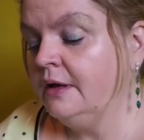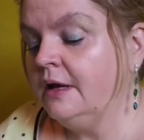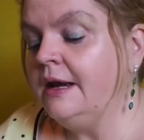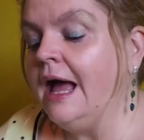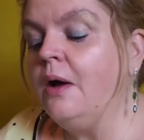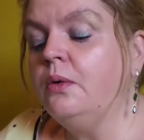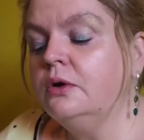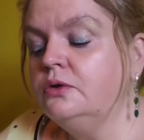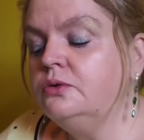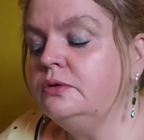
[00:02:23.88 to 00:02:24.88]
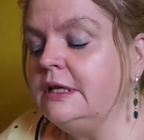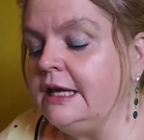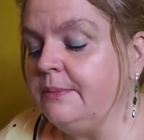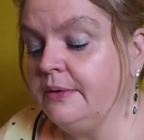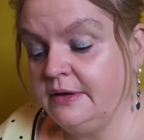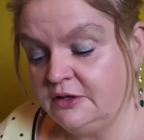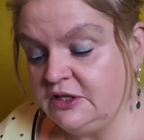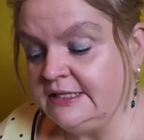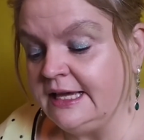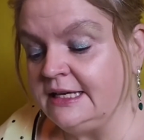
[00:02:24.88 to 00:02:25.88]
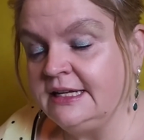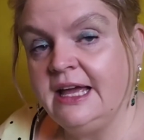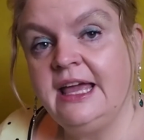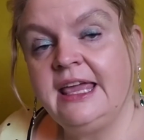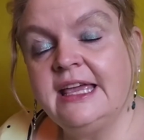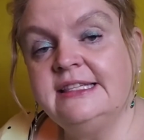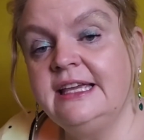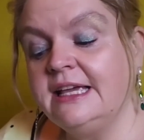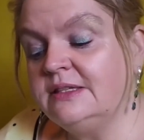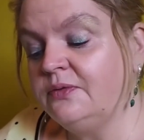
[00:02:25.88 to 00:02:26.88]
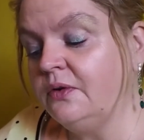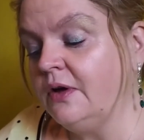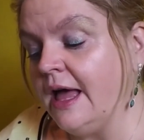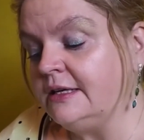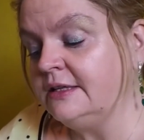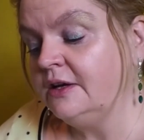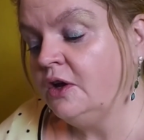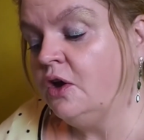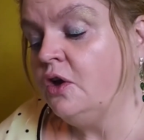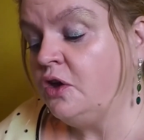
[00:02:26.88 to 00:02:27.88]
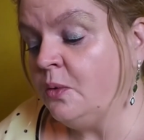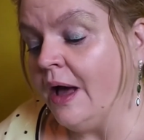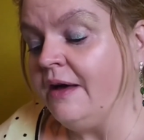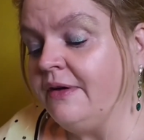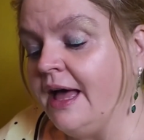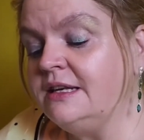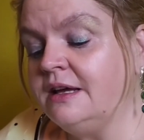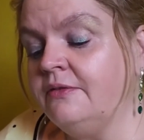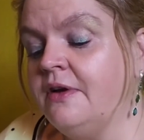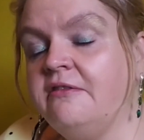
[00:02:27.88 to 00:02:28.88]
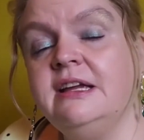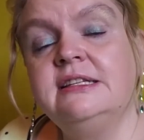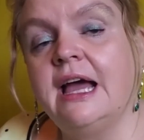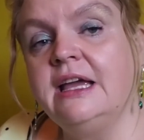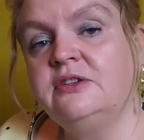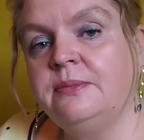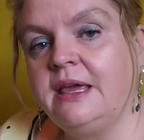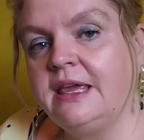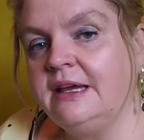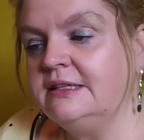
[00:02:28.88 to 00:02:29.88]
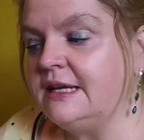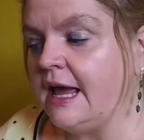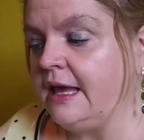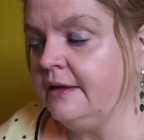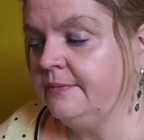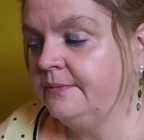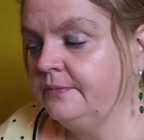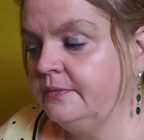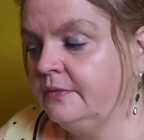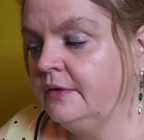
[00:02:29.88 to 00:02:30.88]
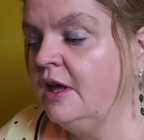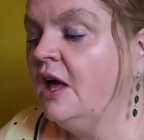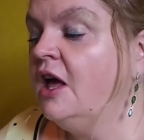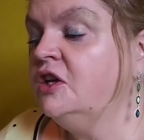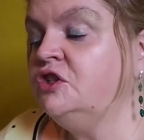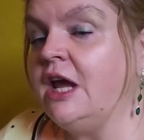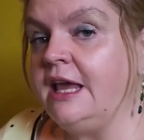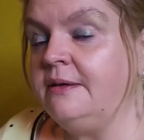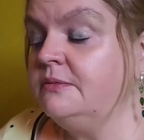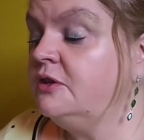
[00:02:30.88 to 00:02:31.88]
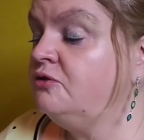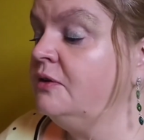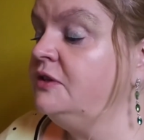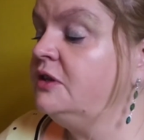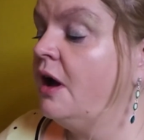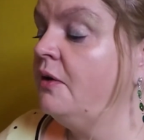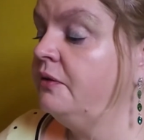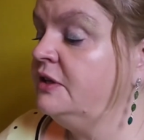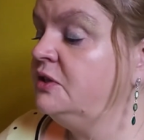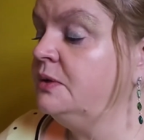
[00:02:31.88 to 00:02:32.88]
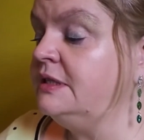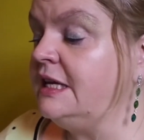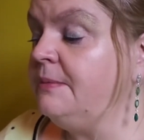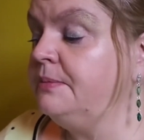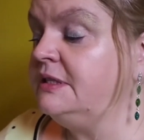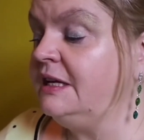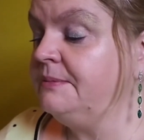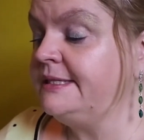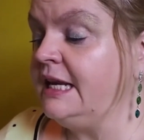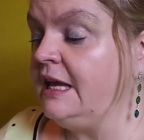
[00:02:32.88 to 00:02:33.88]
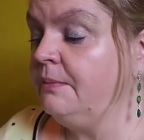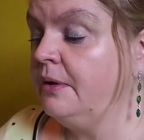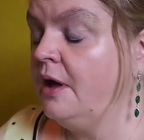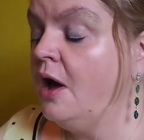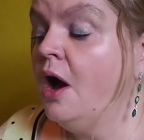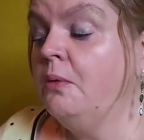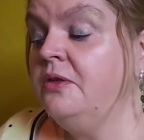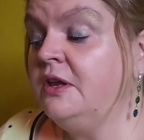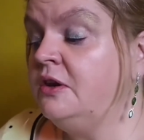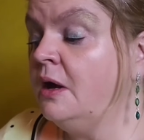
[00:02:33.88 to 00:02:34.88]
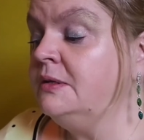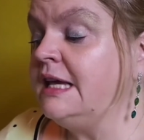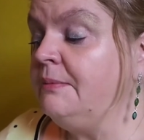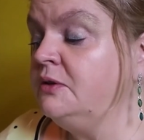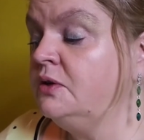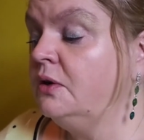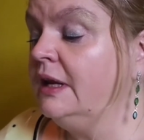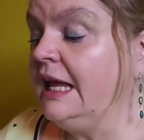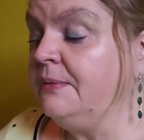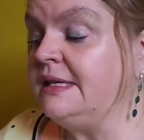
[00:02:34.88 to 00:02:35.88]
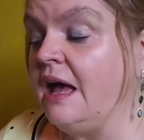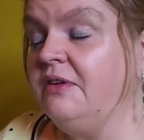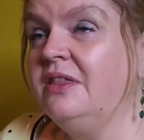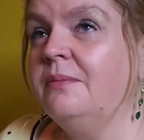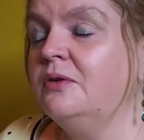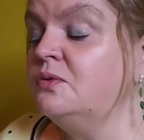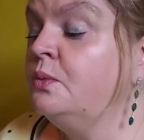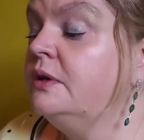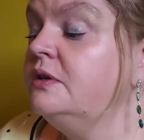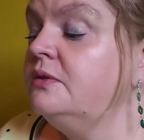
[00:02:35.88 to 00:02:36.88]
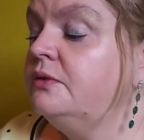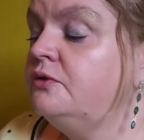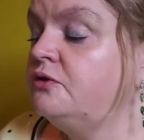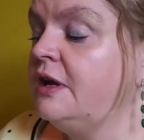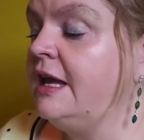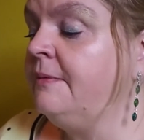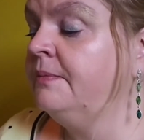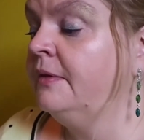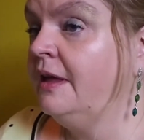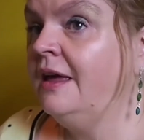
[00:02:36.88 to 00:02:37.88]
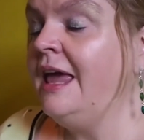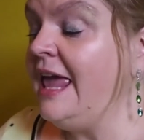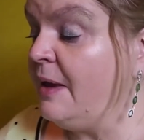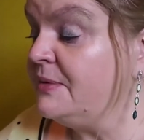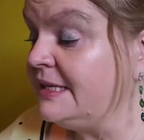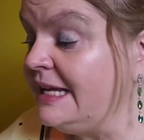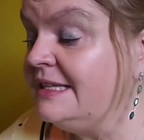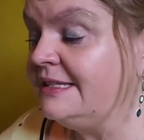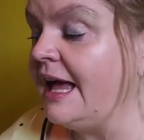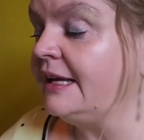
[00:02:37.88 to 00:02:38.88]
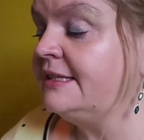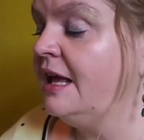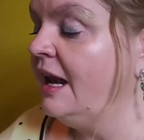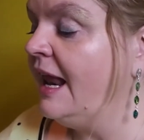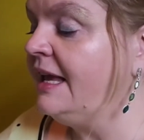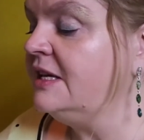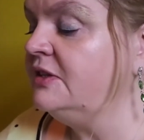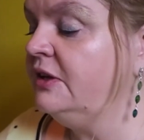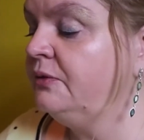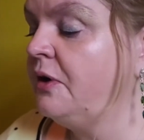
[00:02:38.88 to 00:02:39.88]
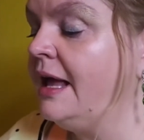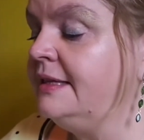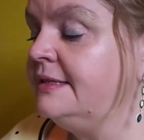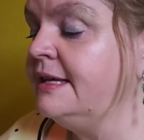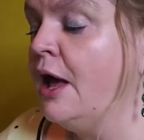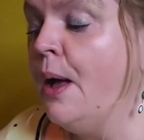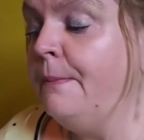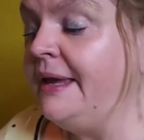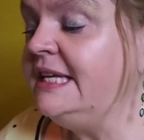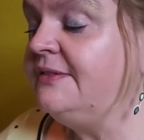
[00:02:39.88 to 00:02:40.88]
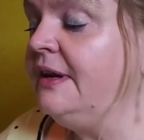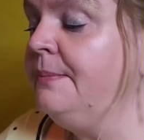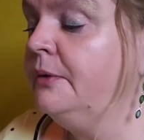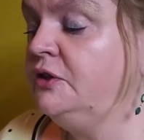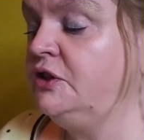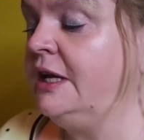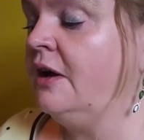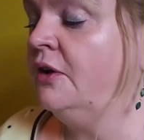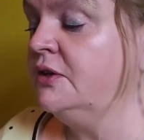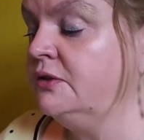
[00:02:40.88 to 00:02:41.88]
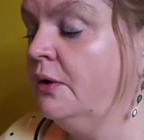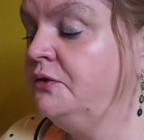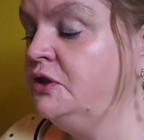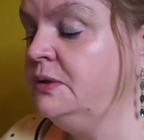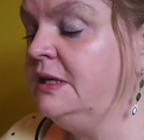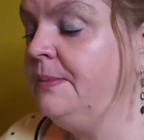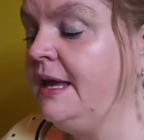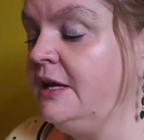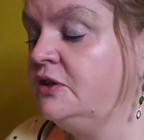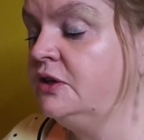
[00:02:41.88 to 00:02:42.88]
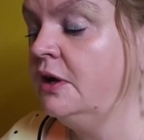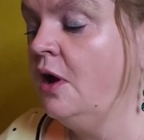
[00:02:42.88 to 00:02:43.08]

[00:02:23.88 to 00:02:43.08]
"Now to sleep," she said, kissing his forehead. "You have had a very tired-making day." James drifted off into a deep, deep sleep. Within no time at all he was having the most wonderful dream. He was an insect, like his new friends, peacefully munching on a soft, juicy peach,